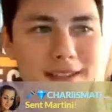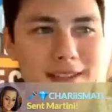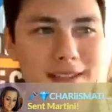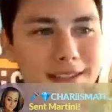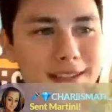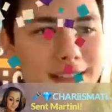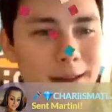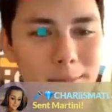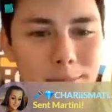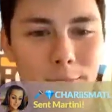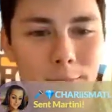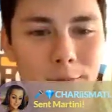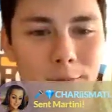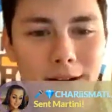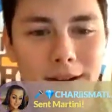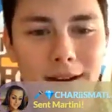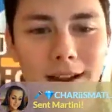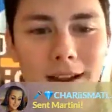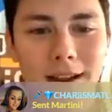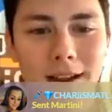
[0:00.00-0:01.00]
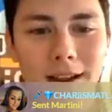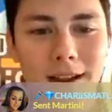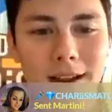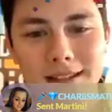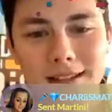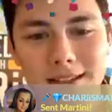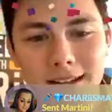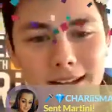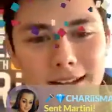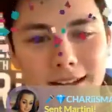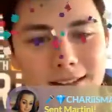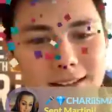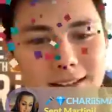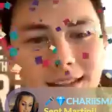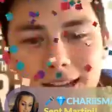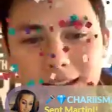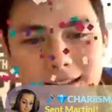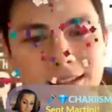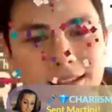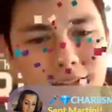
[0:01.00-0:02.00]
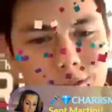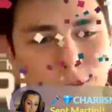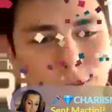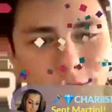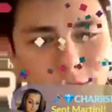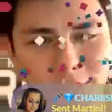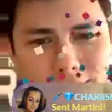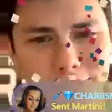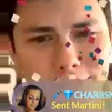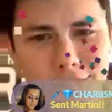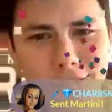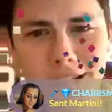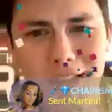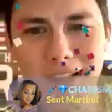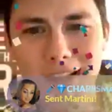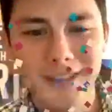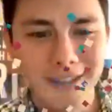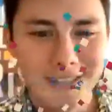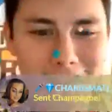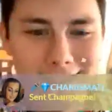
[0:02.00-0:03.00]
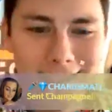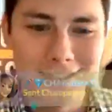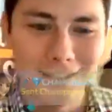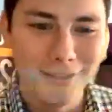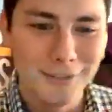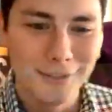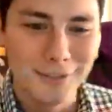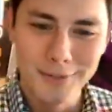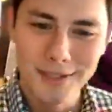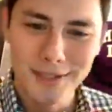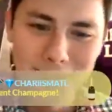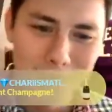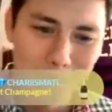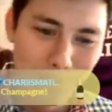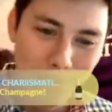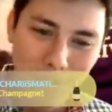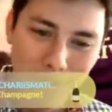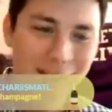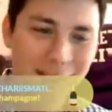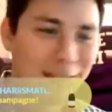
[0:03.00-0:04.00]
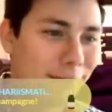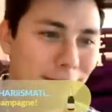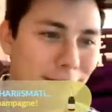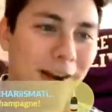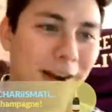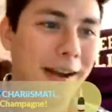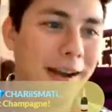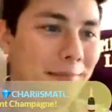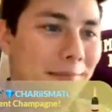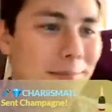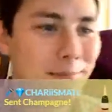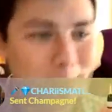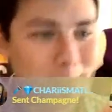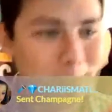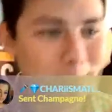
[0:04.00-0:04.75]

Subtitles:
It's a simple one. It's the easiest one on the checklist to do. Just be in the frame.